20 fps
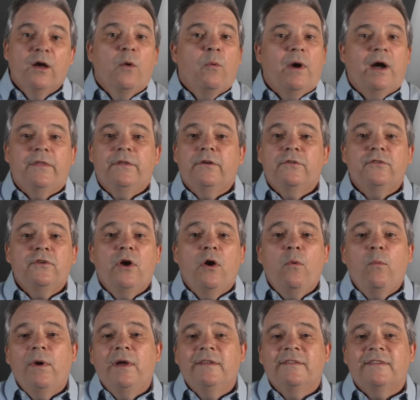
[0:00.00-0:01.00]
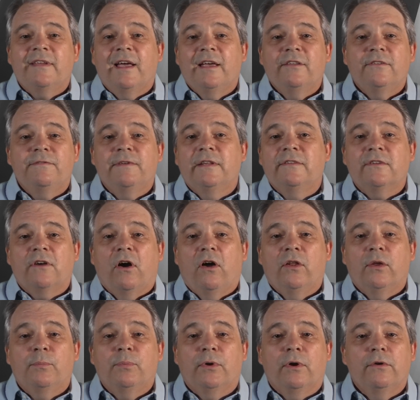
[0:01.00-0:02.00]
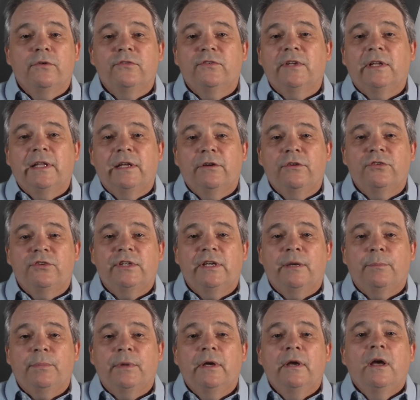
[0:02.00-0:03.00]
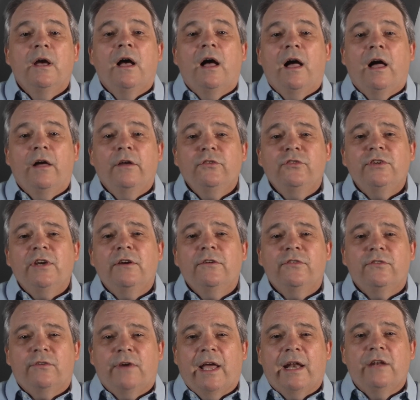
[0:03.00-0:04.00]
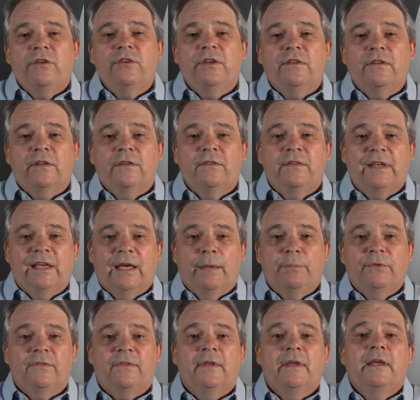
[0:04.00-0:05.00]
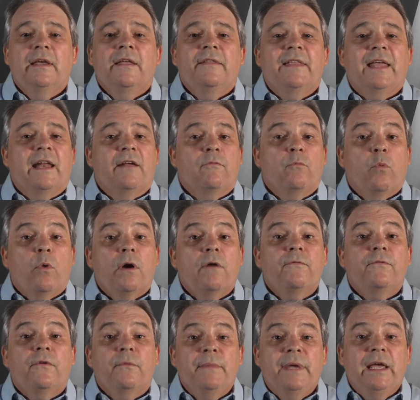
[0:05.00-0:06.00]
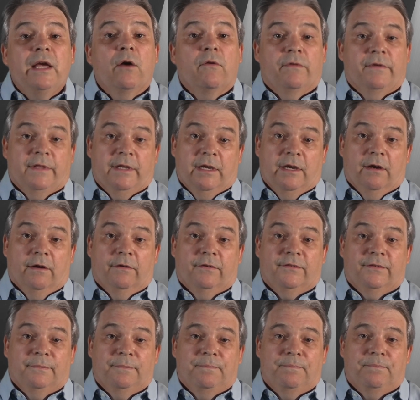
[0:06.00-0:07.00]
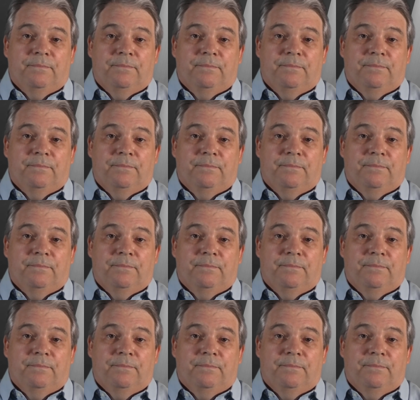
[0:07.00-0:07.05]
While there's no one-size-fits-all approach to leadership, I'll share strategies and tips that have worked for me over the years.